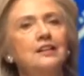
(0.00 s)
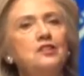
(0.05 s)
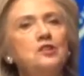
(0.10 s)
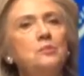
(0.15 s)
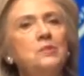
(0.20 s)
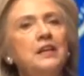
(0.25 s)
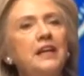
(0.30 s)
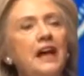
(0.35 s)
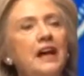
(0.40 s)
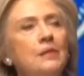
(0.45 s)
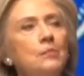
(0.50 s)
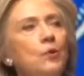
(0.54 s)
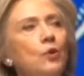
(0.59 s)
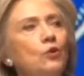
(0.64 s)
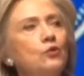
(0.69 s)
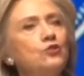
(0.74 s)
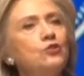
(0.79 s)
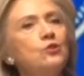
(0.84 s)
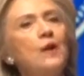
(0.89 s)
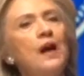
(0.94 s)
to be
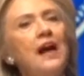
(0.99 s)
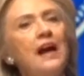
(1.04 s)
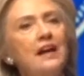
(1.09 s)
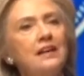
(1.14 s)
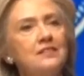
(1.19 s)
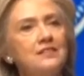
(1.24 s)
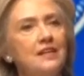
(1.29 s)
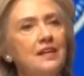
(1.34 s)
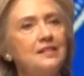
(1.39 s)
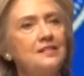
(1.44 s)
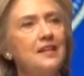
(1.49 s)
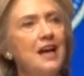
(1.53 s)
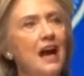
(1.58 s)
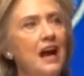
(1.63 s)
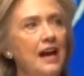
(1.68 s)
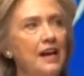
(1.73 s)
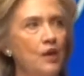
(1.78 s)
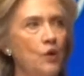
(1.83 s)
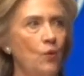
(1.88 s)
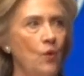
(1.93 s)
able to access
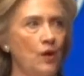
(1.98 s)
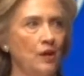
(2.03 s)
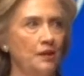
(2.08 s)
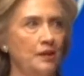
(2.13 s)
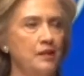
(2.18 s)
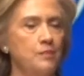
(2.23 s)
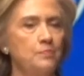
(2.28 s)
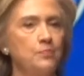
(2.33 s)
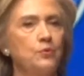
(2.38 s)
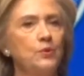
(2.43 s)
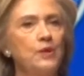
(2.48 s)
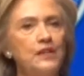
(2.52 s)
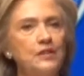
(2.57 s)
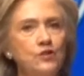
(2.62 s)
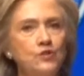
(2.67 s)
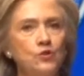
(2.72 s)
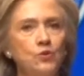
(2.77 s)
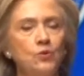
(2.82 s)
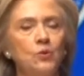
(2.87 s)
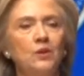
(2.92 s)
high-quality
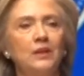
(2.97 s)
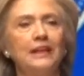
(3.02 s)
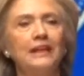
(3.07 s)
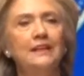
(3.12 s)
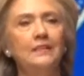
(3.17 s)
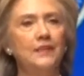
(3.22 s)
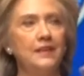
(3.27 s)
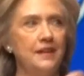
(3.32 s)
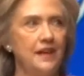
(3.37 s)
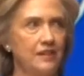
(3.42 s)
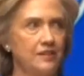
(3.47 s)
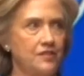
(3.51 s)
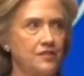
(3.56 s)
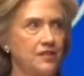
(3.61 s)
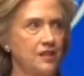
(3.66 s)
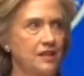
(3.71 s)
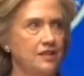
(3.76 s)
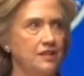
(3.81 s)
preschool in the next